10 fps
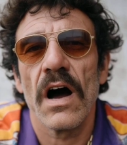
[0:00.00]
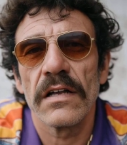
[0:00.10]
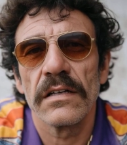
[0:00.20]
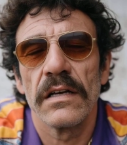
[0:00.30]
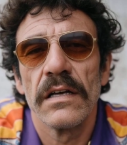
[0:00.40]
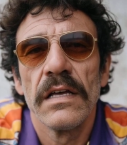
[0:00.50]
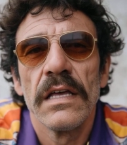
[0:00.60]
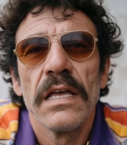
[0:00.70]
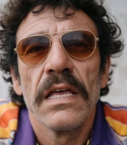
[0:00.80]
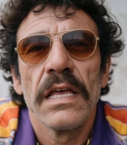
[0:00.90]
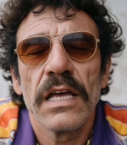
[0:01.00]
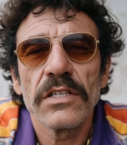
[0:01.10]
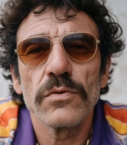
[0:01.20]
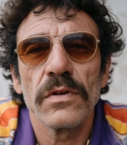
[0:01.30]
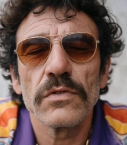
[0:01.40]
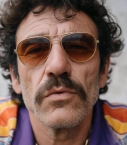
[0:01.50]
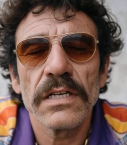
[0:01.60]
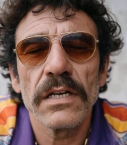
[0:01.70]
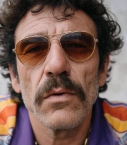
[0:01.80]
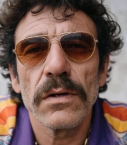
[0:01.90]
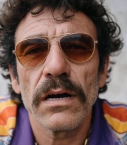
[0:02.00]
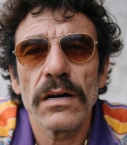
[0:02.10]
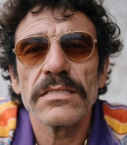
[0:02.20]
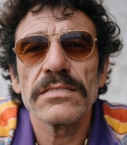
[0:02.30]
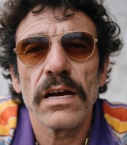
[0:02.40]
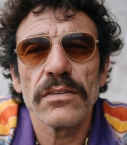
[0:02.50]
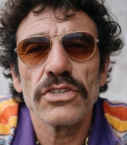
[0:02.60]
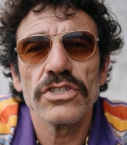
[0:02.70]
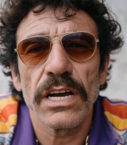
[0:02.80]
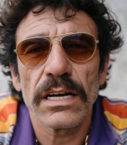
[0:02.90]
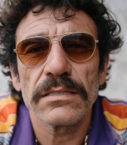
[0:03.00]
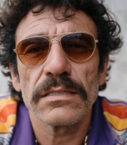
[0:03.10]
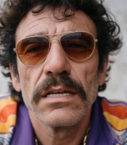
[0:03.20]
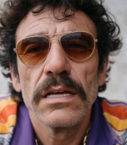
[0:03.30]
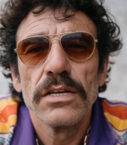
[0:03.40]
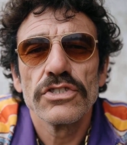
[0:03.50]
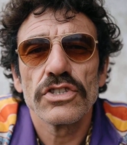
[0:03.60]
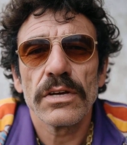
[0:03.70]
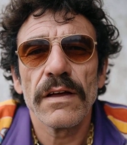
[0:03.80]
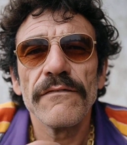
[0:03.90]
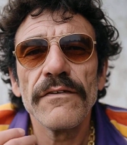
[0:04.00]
toddler. Here's what's really going on inside your chest. During a